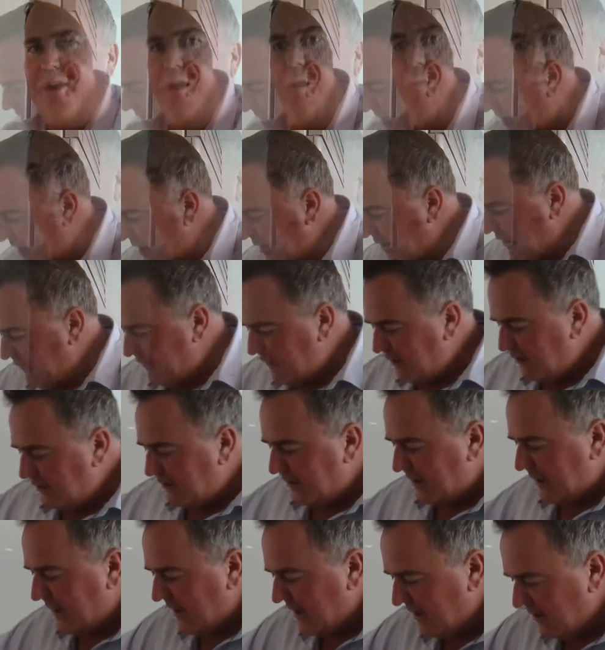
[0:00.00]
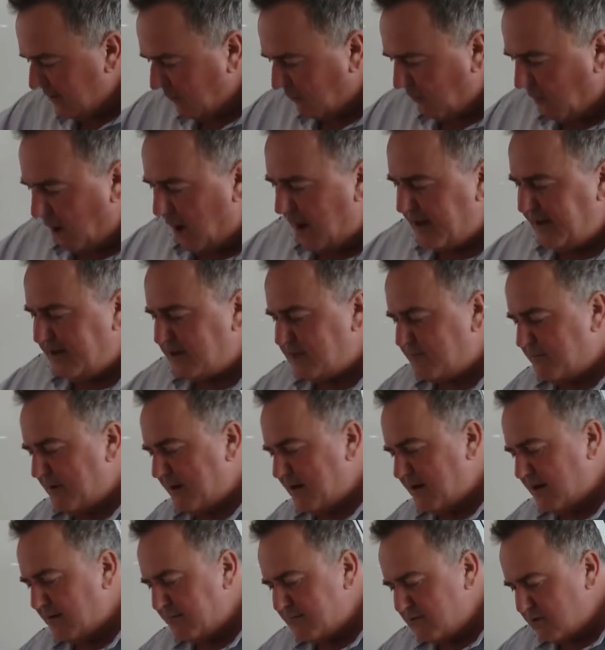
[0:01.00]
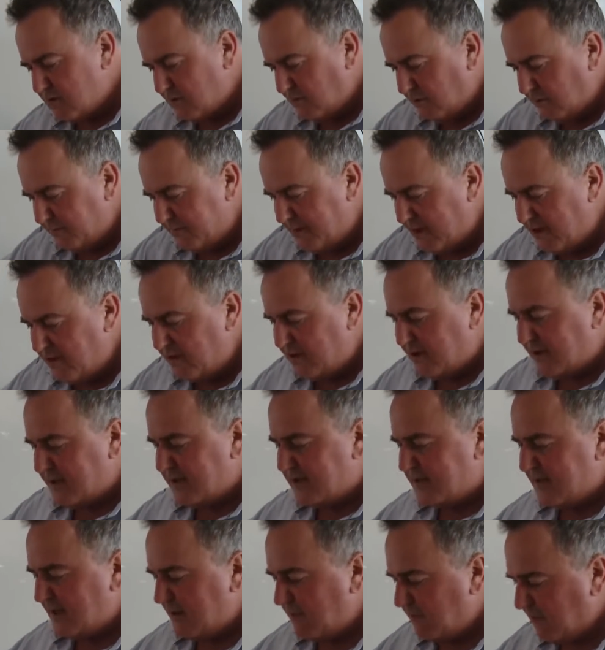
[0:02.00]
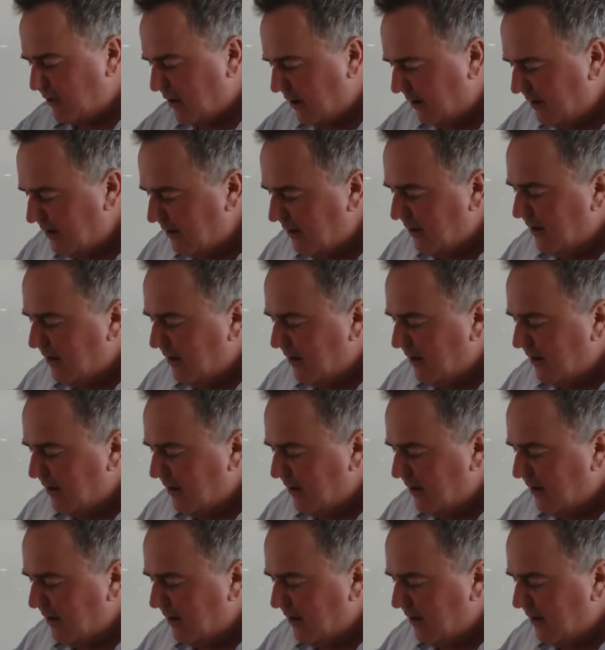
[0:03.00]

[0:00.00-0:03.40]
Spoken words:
Now, if you look here, the wine has been absorbed, and you can see when I